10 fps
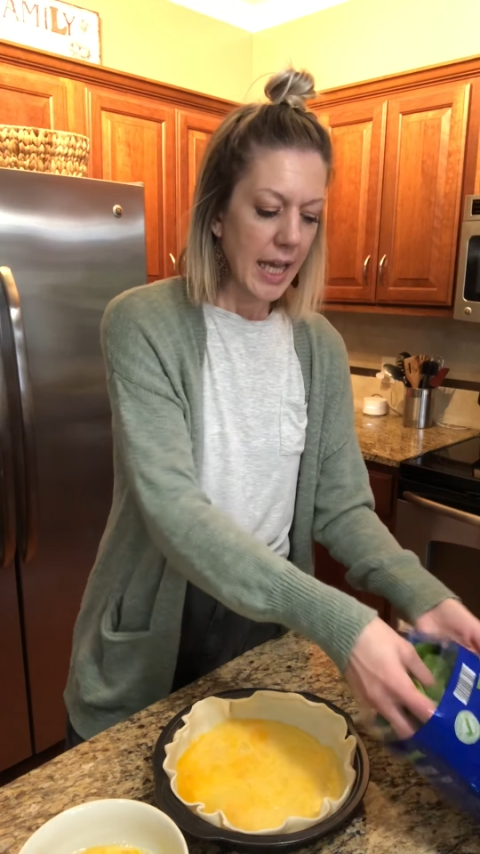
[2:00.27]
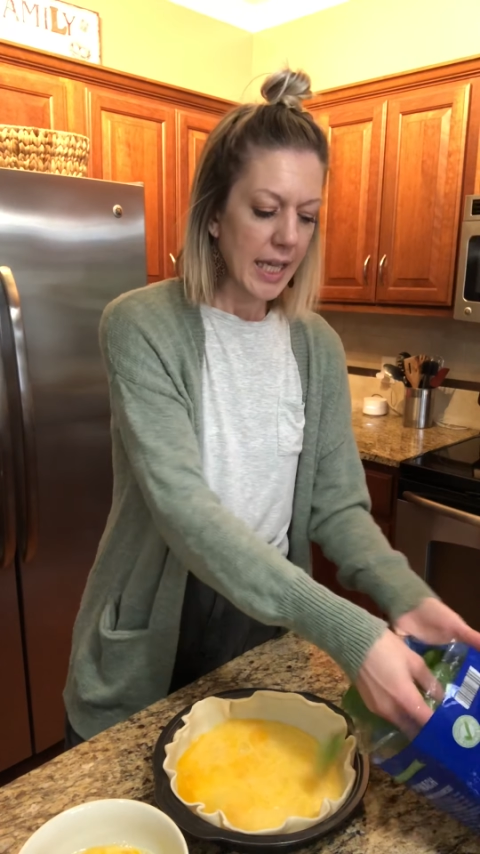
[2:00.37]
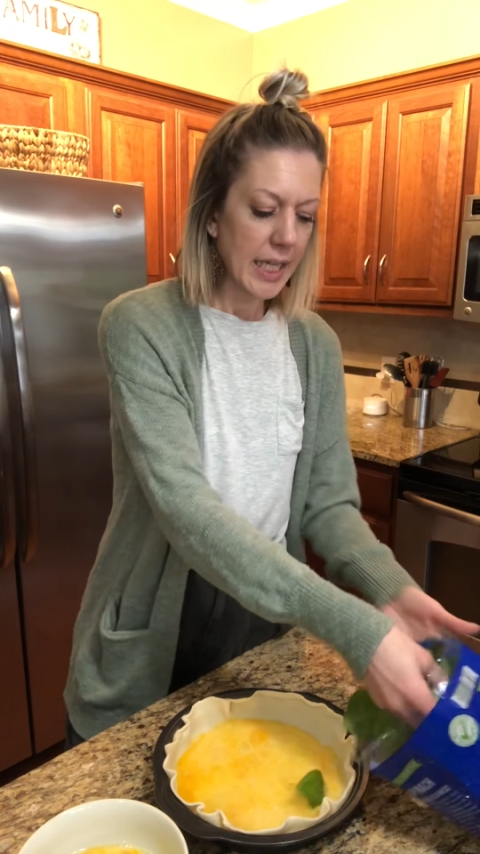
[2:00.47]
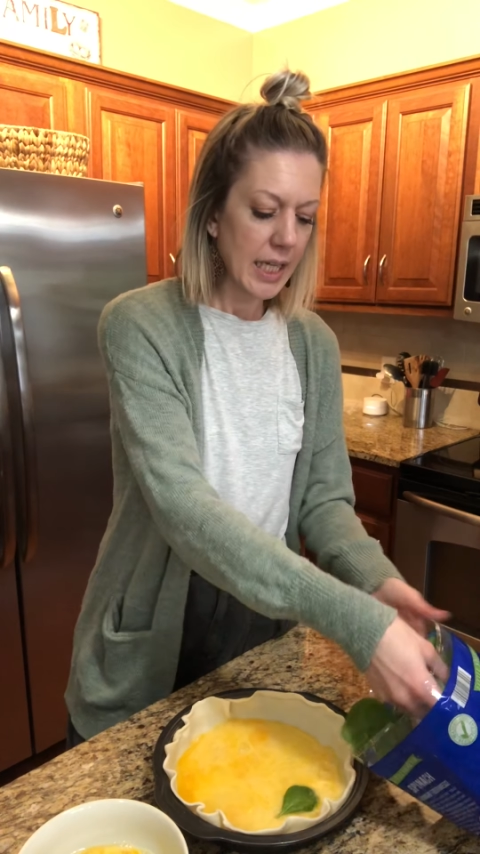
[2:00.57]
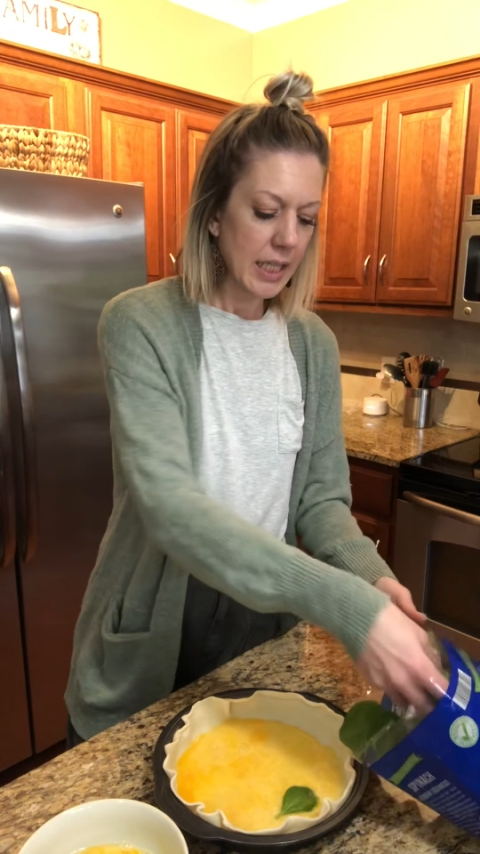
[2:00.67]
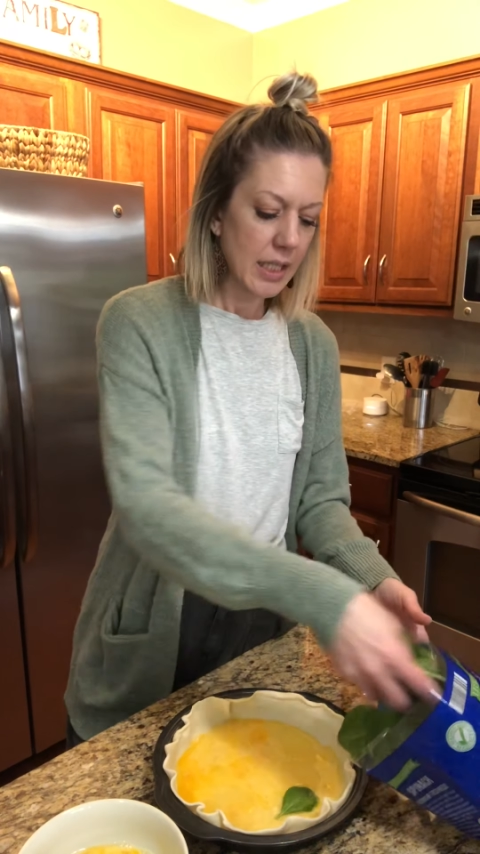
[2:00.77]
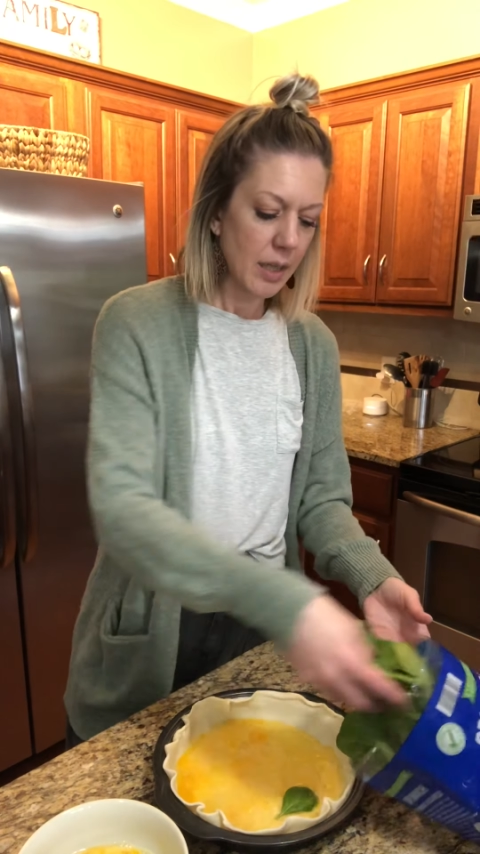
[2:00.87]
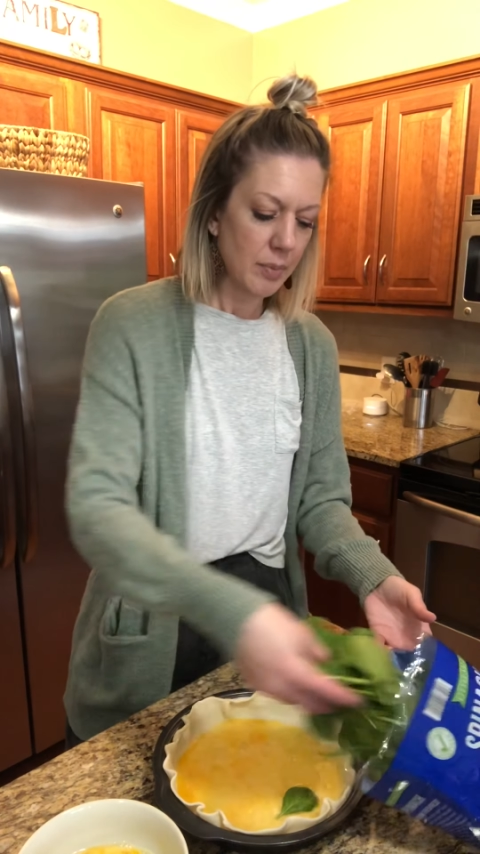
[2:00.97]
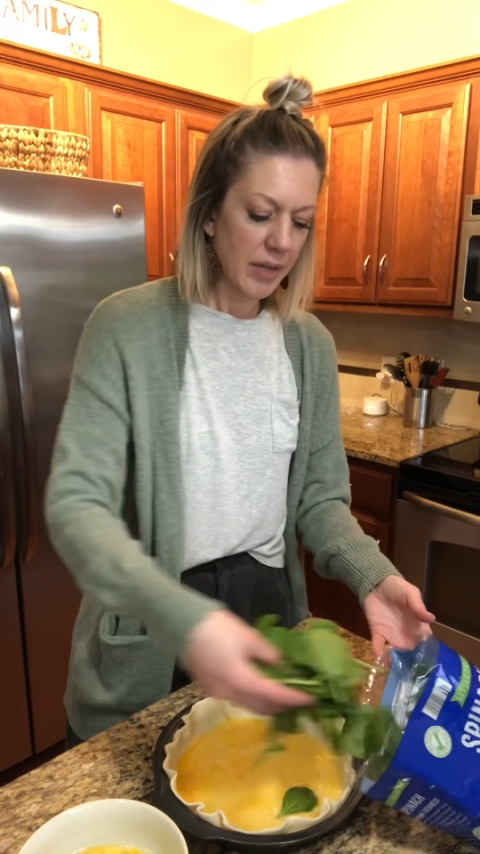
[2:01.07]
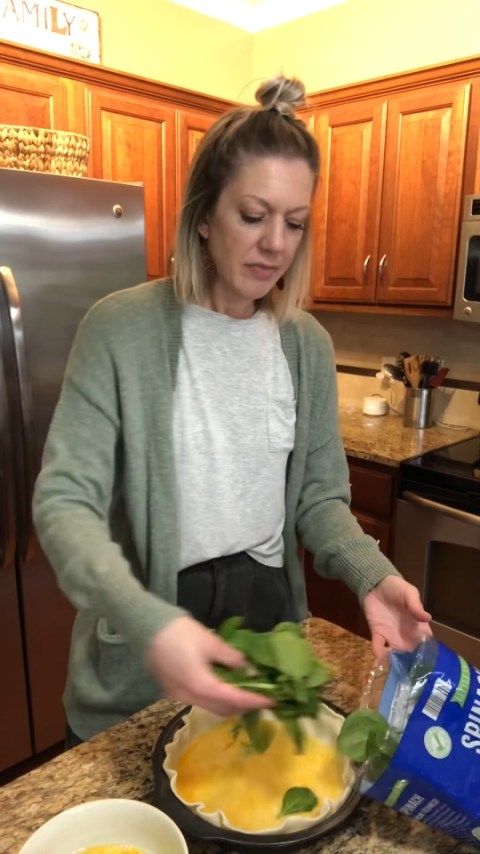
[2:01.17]
And
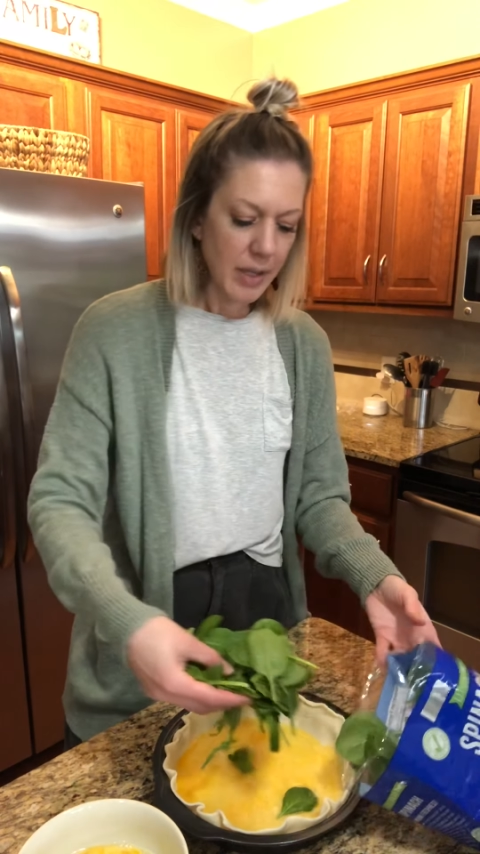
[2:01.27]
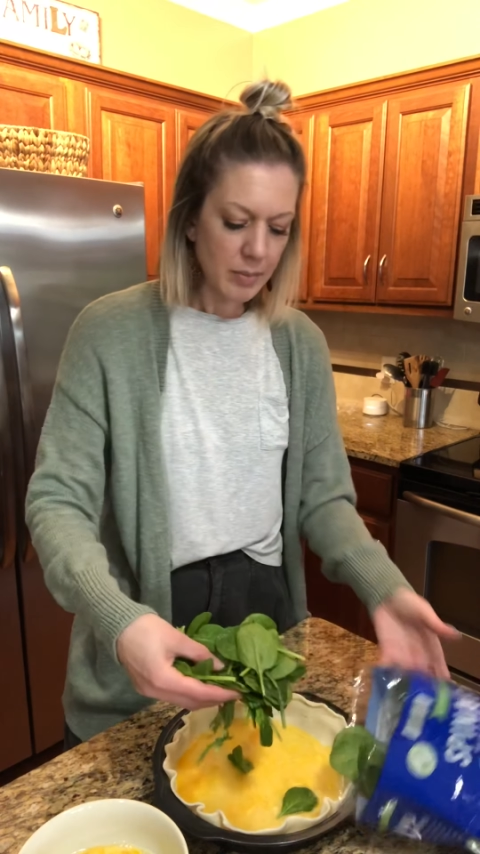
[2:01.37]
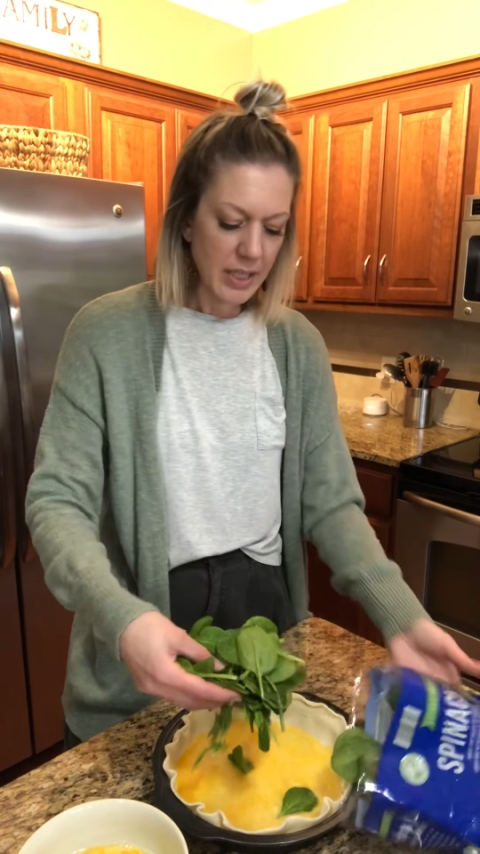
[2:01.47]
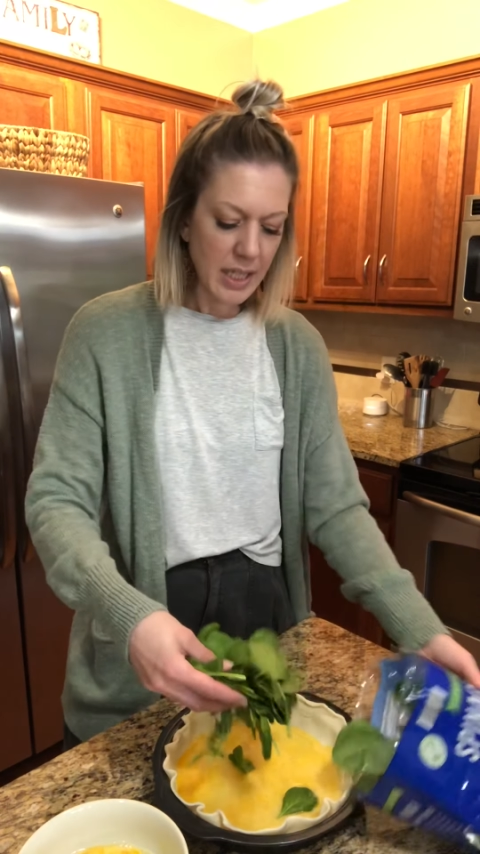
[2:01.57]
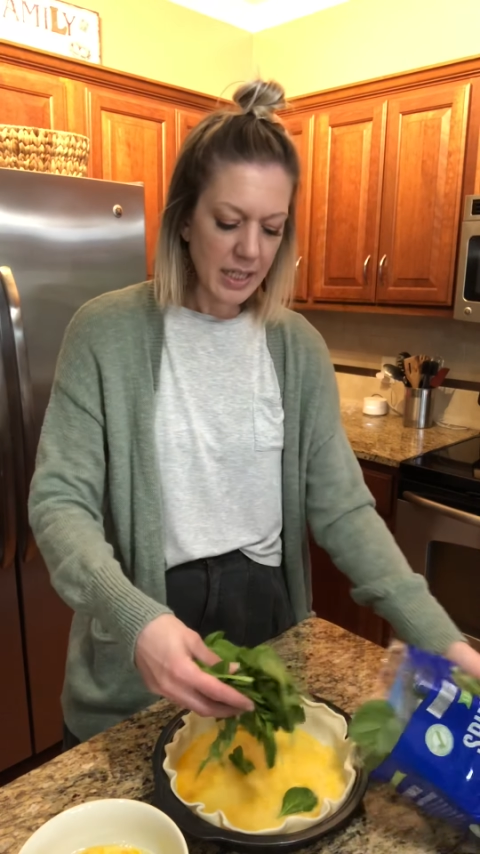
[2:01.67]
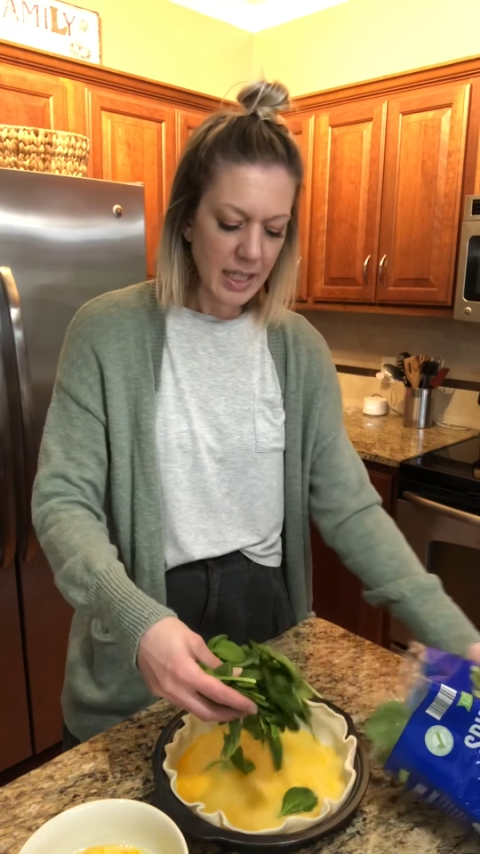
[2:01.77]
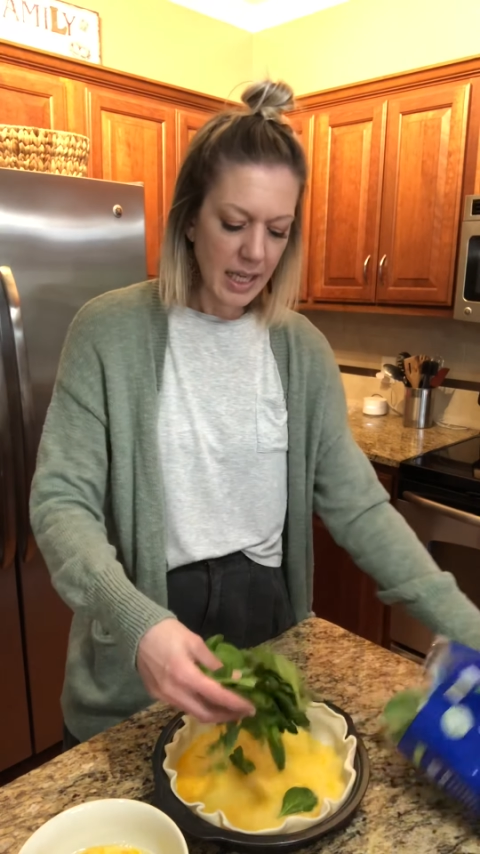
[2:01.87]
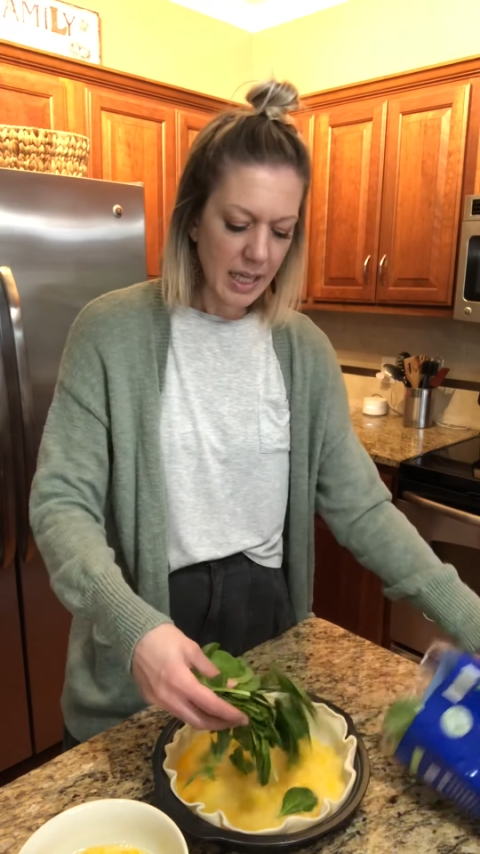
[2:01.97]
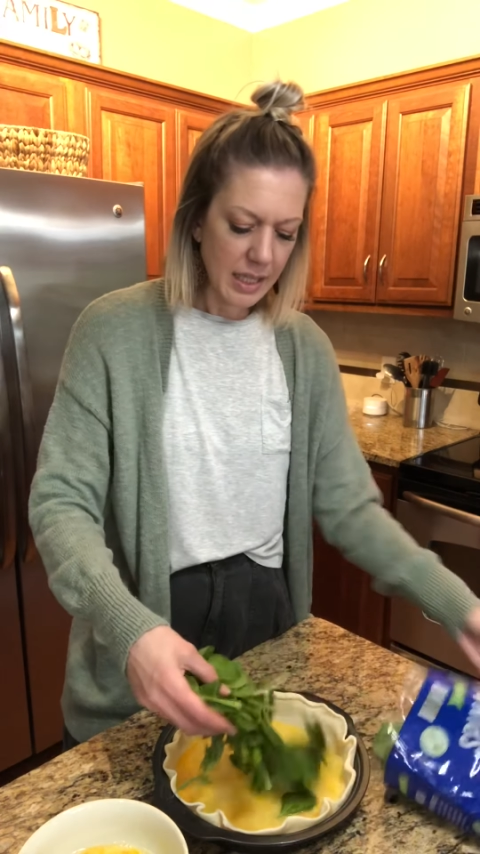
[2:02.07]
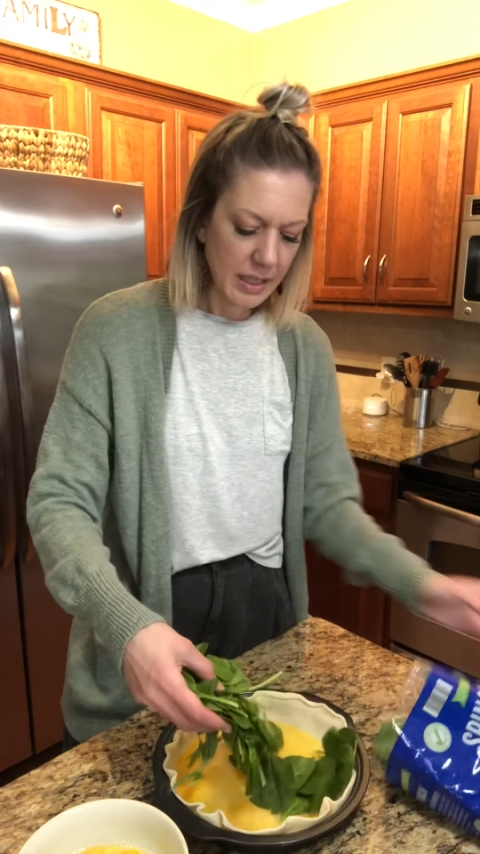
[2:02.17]
my family,
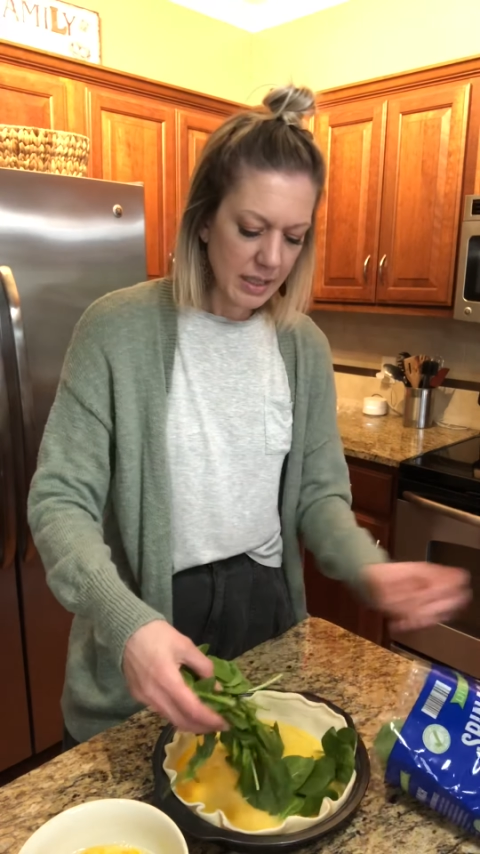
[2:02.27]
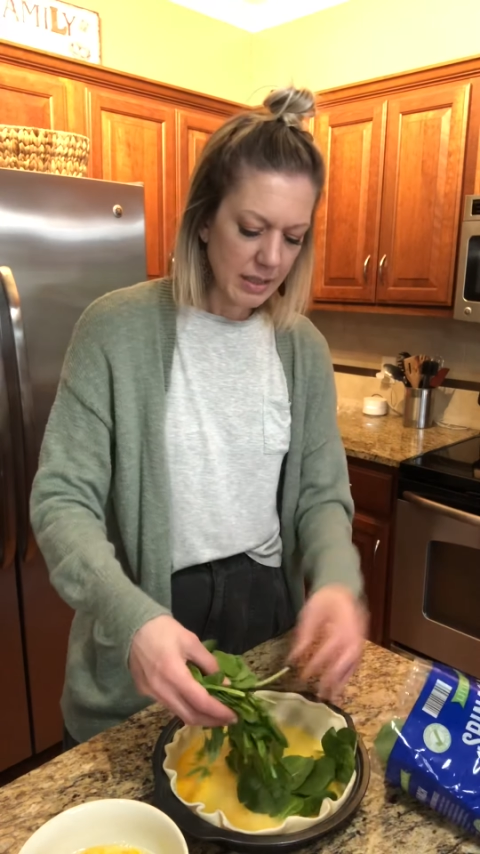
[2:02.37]
again,